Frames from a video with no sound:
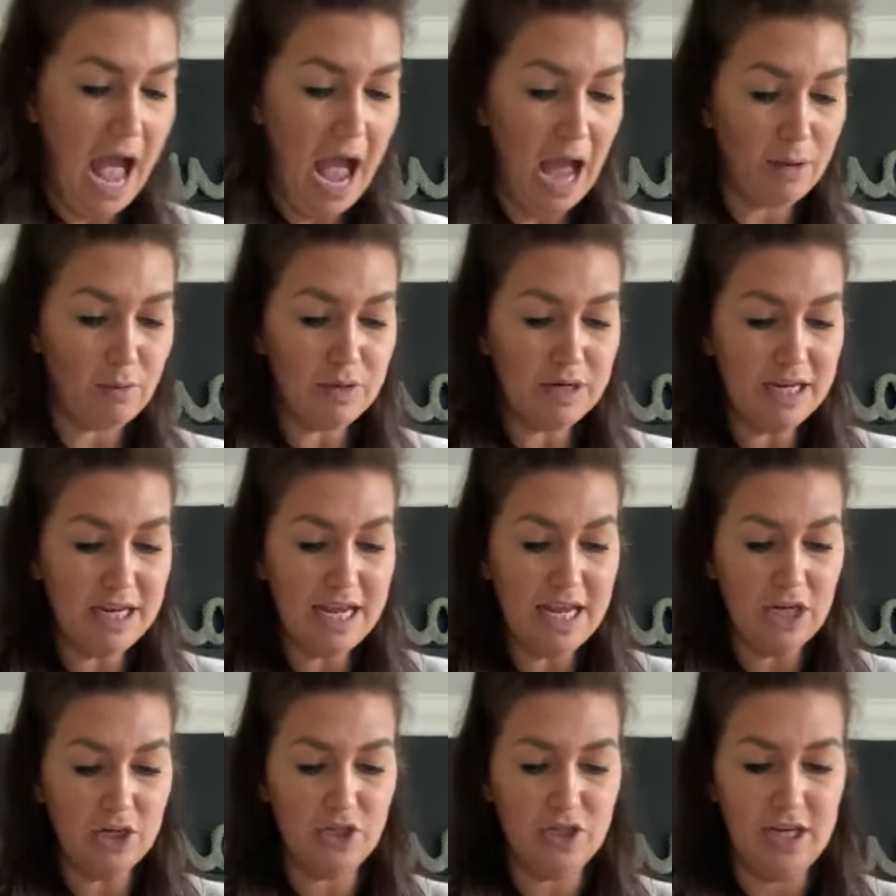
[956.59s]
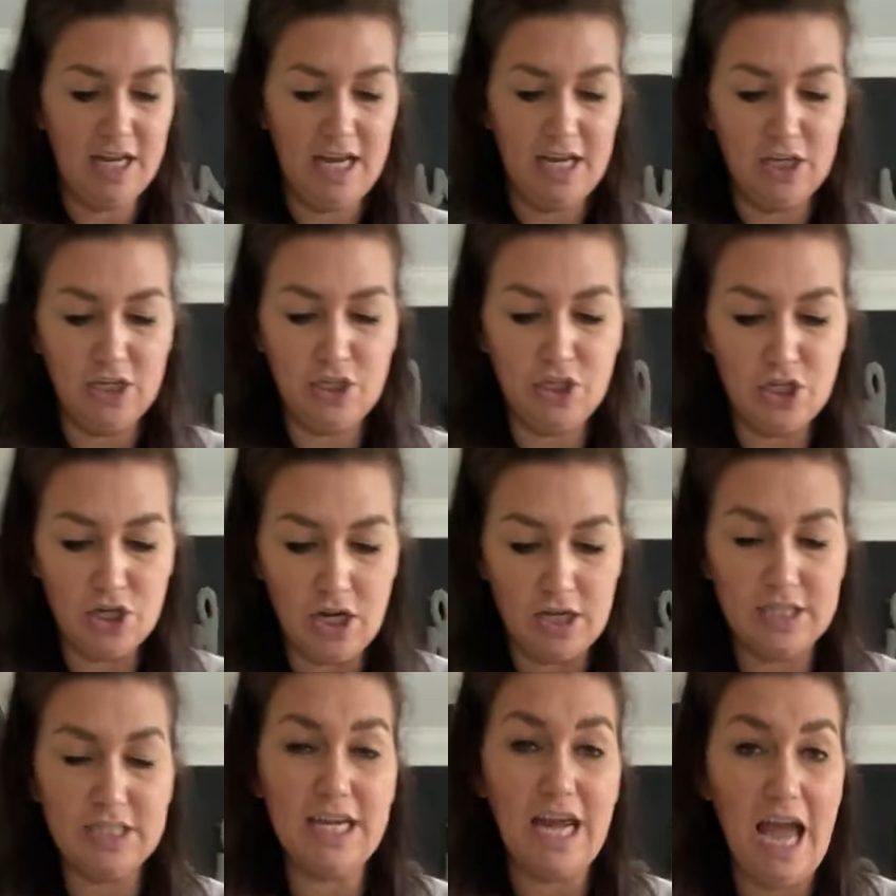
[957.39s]
I would literally
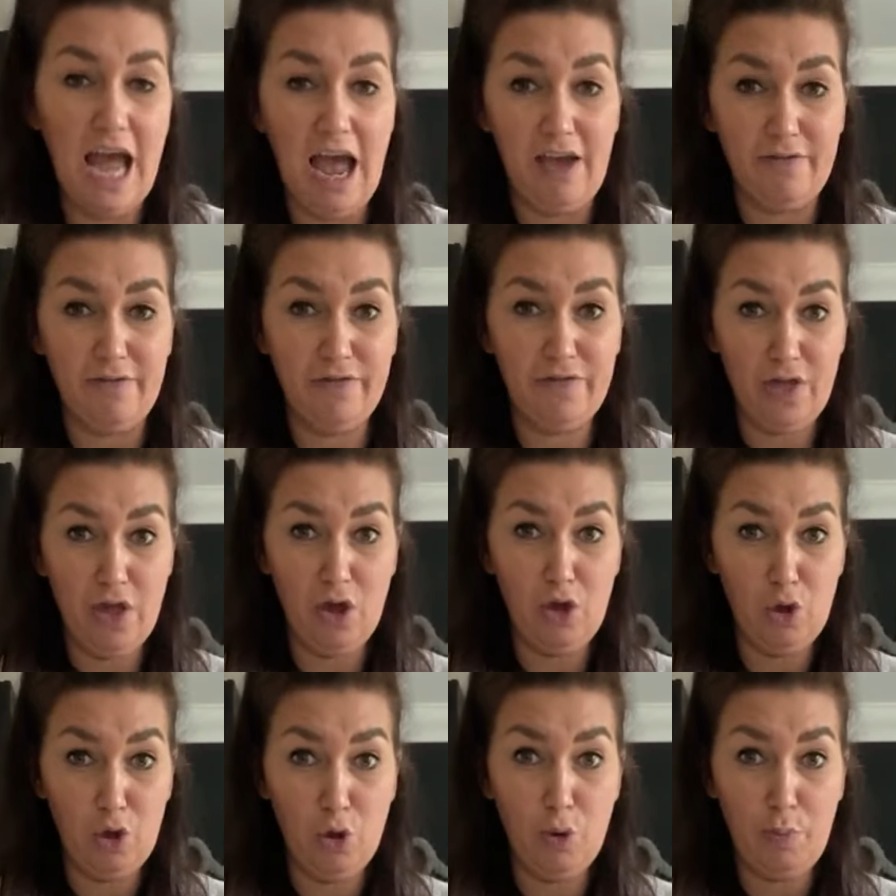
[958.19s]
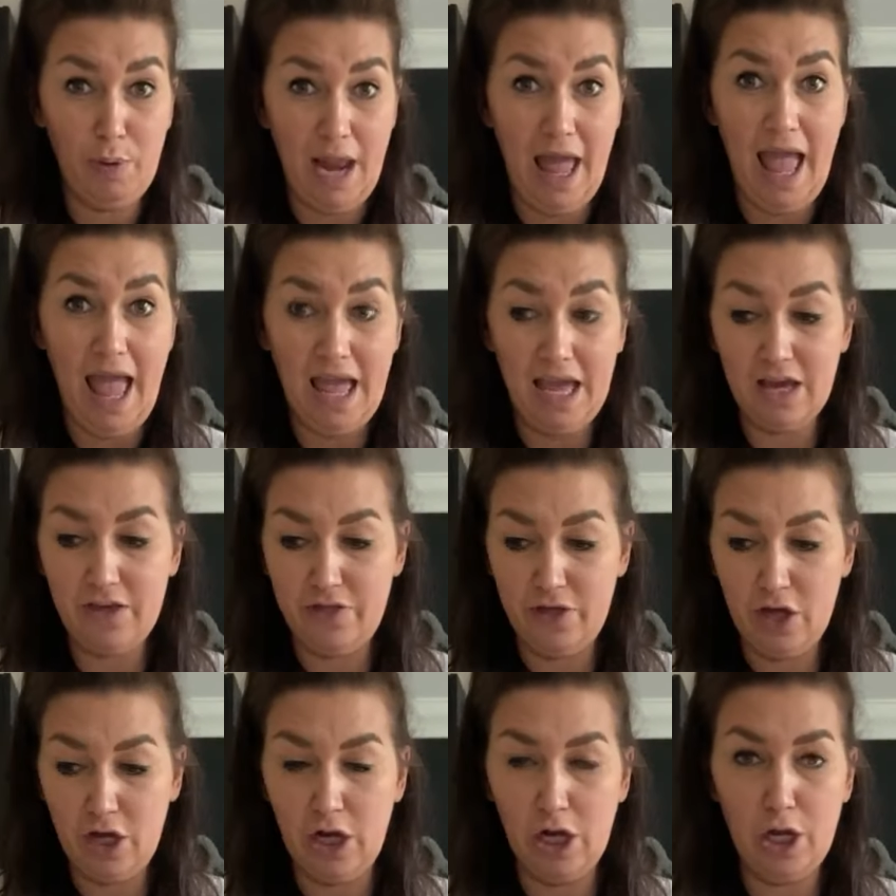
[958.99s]
just have the
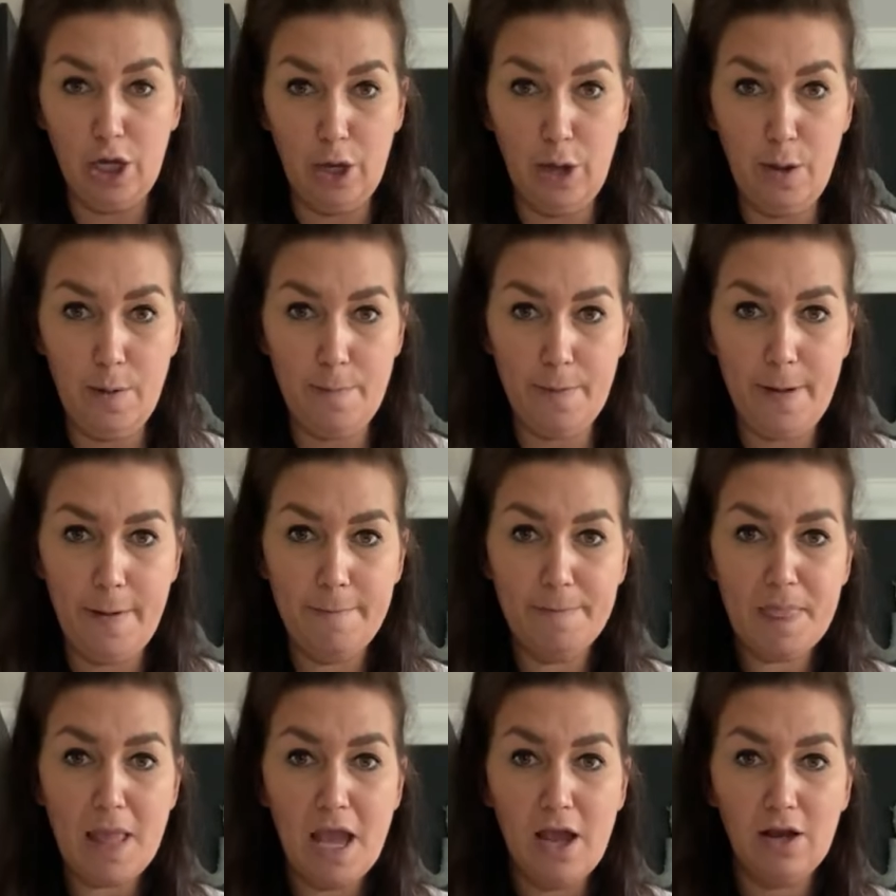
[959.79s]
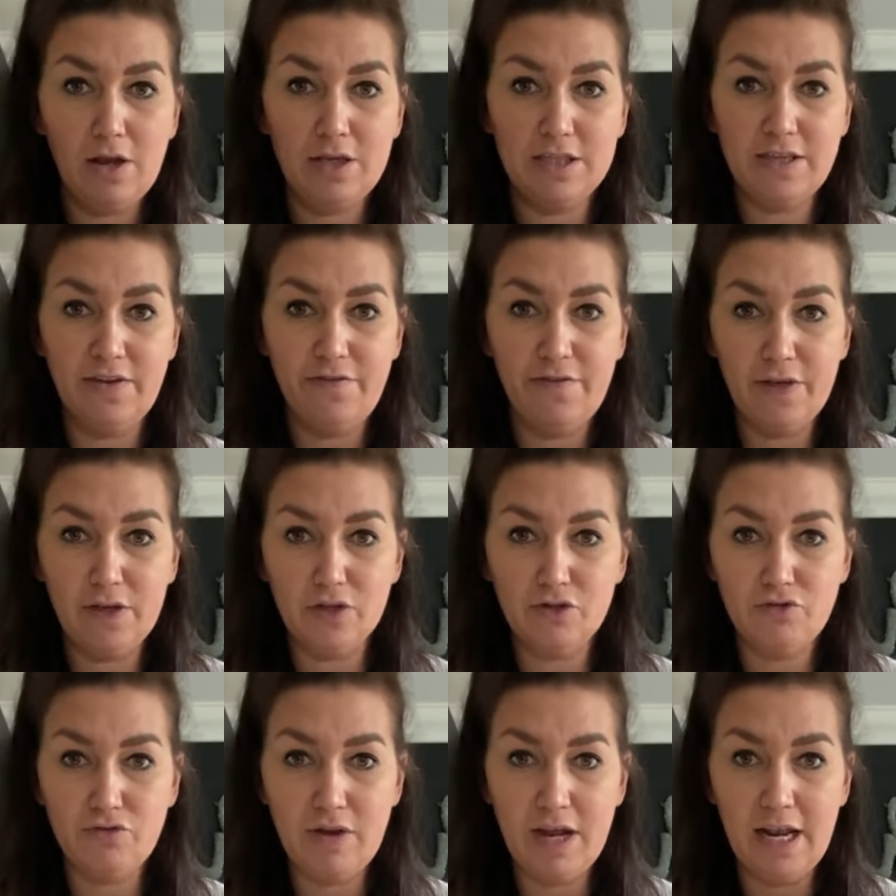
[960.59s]
ooblek, the gloop, because it
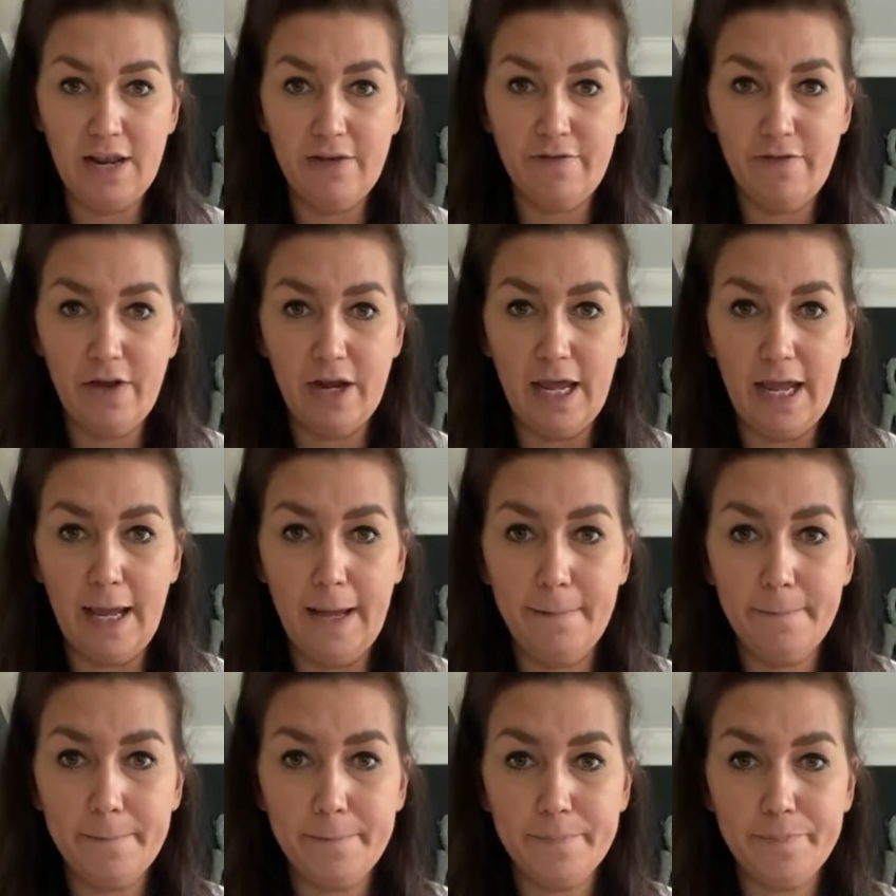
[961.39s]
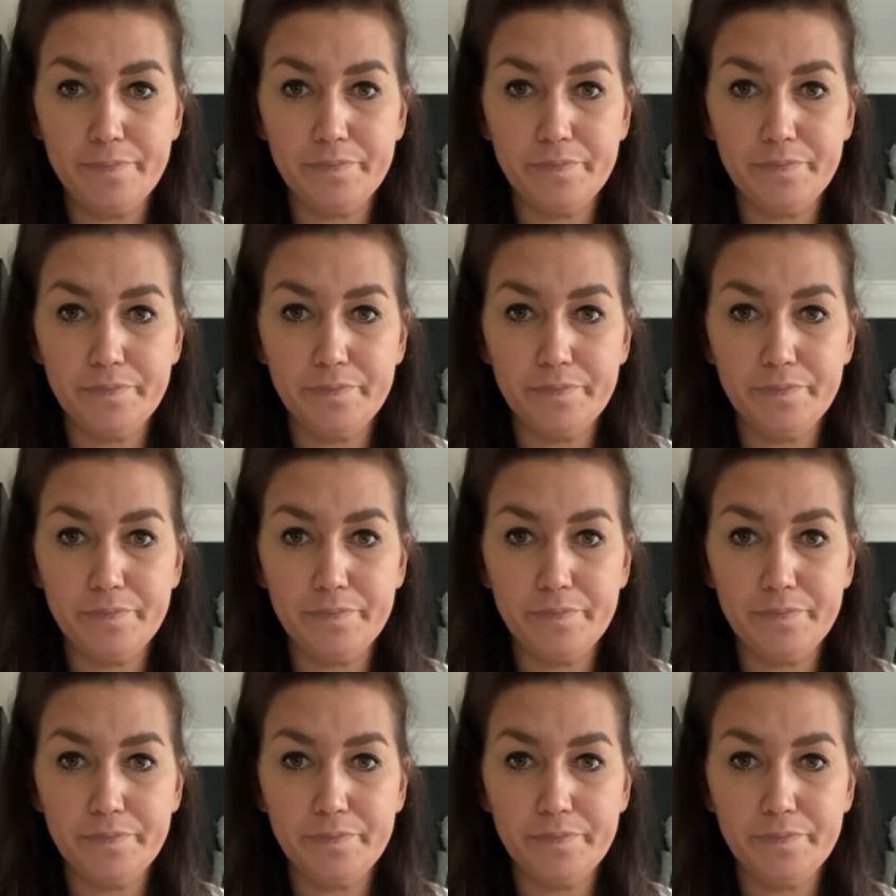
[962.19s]
feels really funny.